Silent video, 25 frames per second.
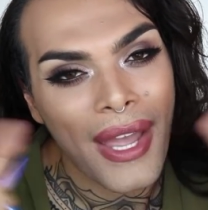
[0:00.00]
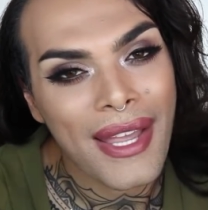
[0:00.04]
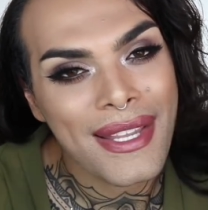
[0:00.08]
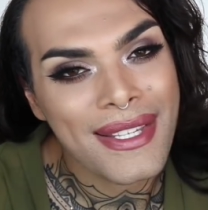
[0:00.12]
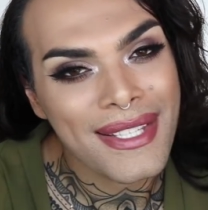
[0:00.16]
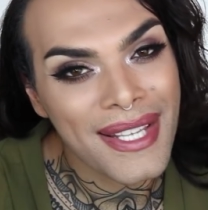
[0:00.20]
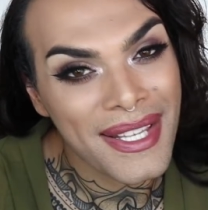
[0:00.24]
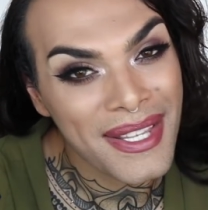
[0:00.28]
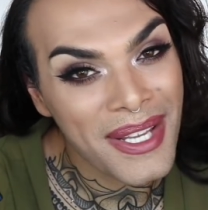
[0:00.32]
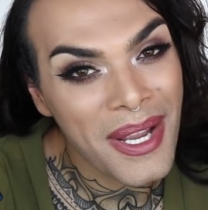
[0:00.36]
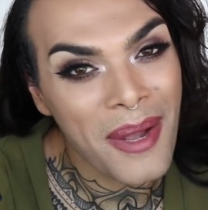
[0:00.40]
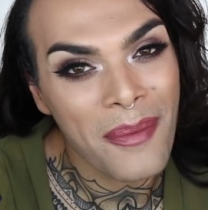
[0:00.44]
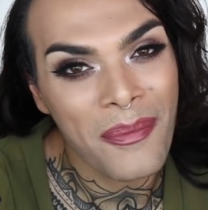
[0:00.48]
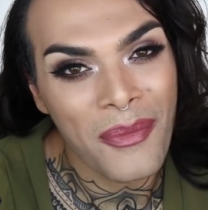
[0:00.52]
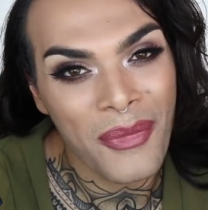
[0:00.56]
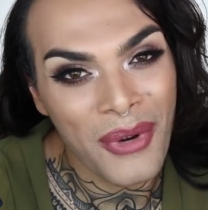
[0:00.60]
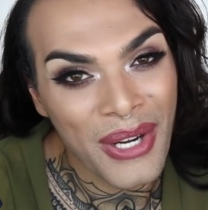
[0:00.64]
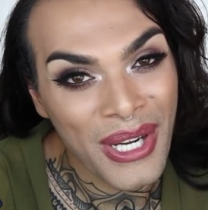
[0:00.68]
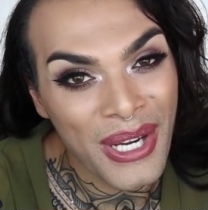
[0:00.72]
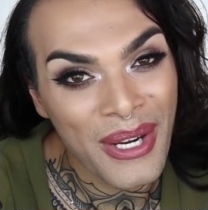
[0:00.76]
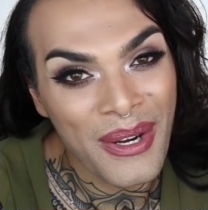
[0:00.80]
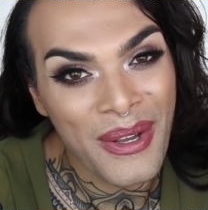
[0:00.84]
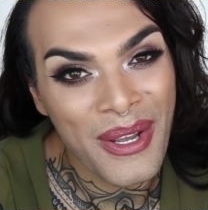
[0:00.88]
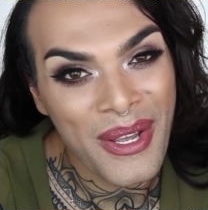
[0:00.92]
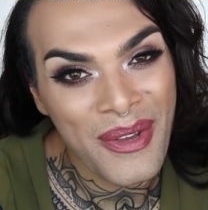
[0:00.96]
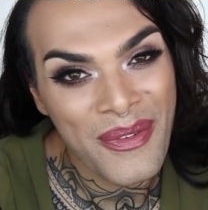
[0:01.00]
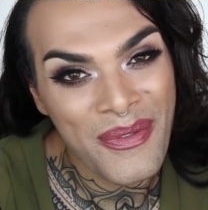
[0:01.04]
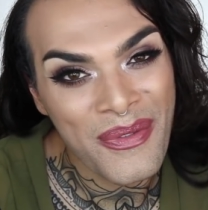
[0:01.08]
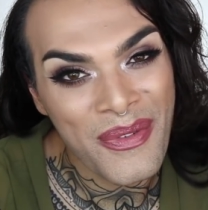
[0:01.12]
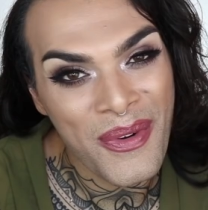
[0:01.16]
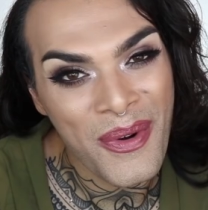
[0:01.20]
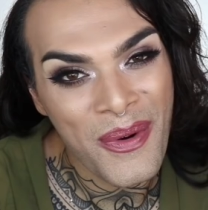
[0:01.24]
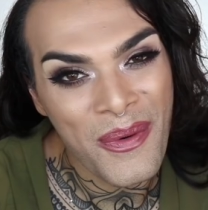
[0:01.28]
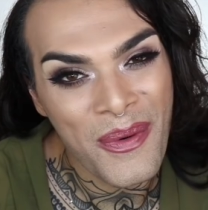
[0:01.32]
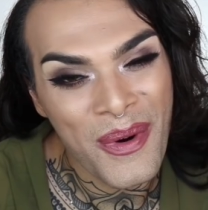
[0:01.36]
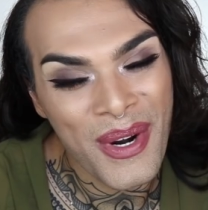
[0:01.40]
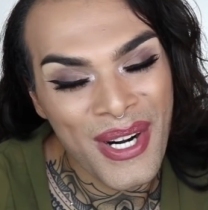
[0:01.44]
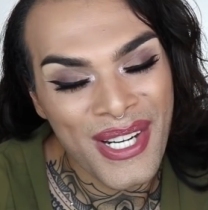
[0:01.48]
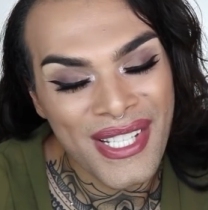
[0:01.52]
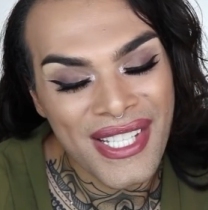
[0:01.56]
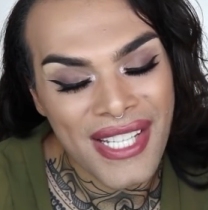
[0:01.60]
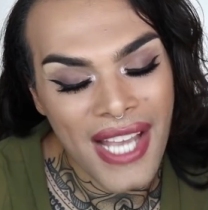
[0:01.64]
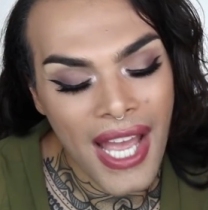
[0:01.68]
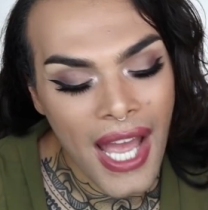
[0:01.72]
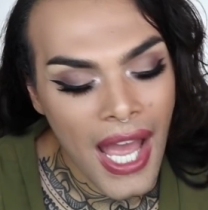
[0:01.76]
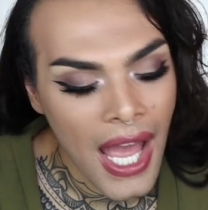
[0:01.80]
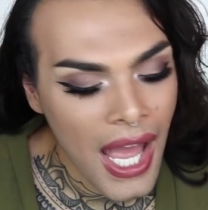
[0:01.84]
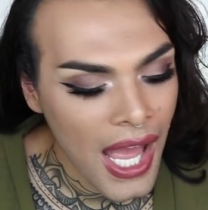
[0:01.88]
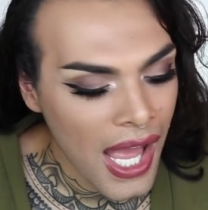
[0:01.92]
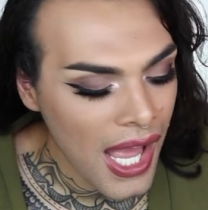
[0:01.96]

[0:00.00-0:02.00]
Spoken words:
something I'm really looking forward to.